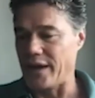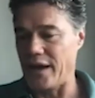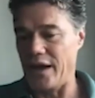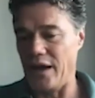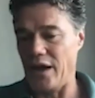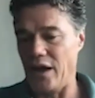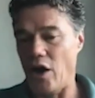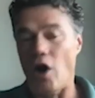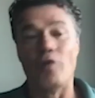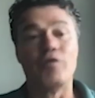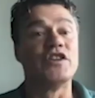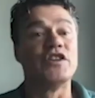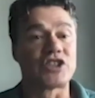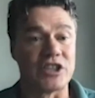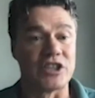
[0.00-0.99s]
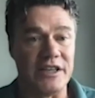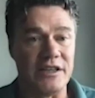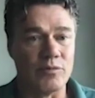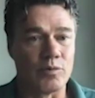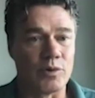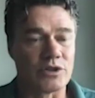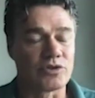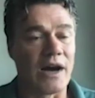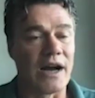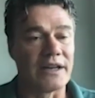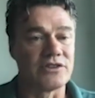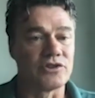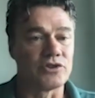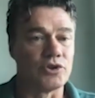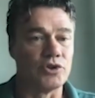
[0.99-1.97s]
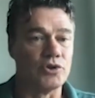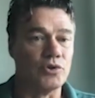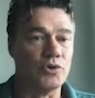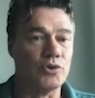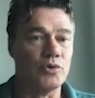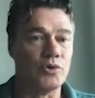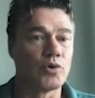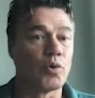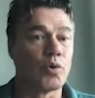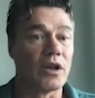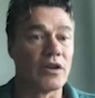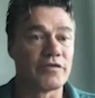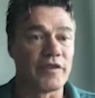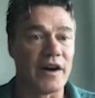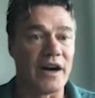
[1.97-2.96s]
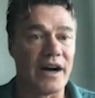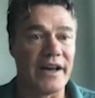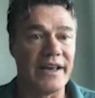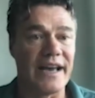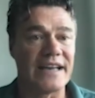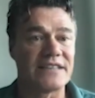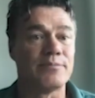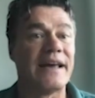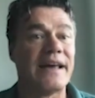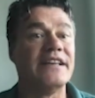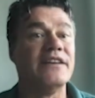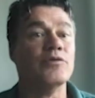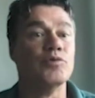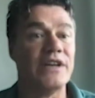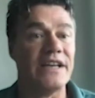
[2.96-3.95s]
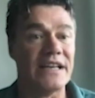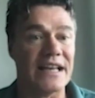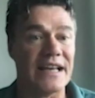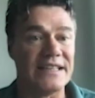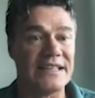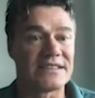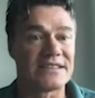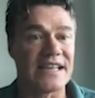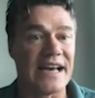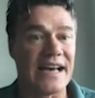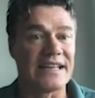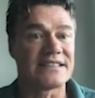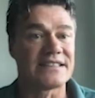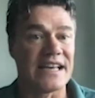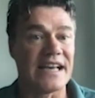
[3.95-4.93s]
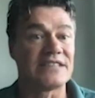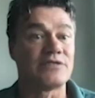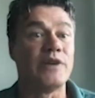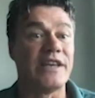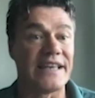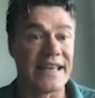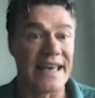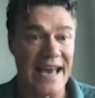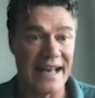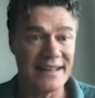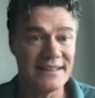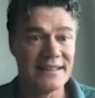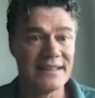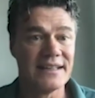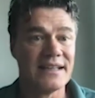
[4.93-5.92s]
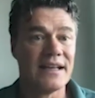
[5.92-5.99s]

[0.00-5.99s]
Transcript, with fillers: Uh, obviously, we're trying to qualify as many relays as, as we can,